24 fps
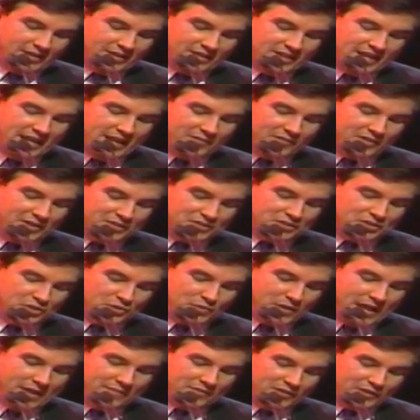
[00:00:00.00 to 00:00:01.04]
Dave gets to
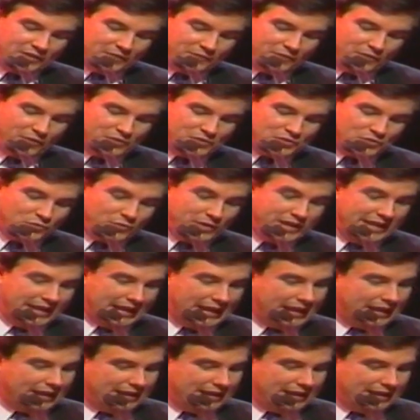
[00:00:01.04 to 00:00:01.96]
drive it the first week.